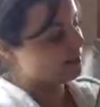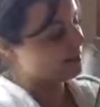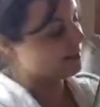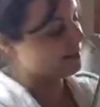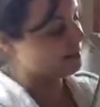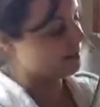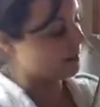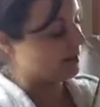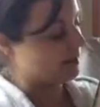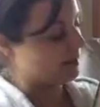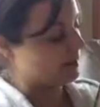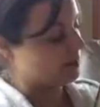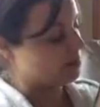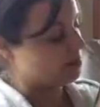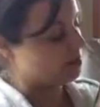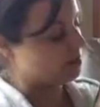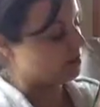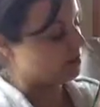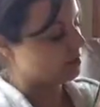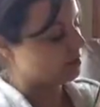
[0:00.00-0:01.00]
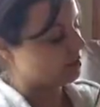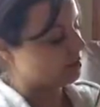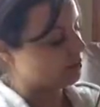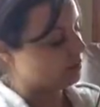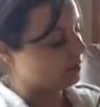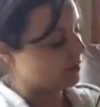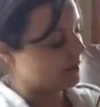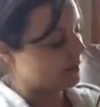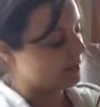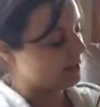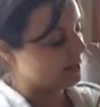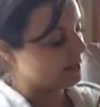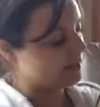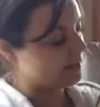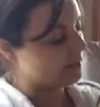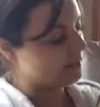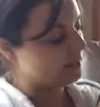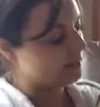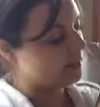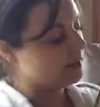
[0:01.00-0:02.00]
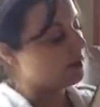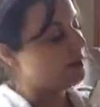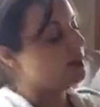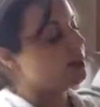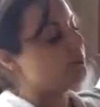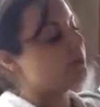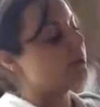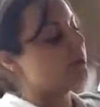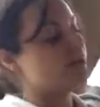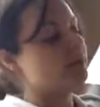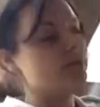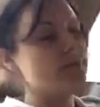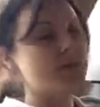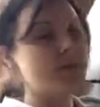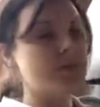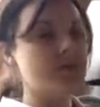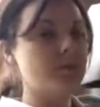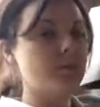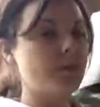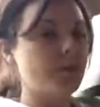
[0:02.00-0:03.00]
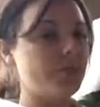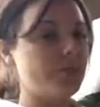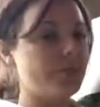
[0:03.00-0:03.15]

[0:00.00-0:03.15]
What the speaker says: on this page. There's no writing. But there is some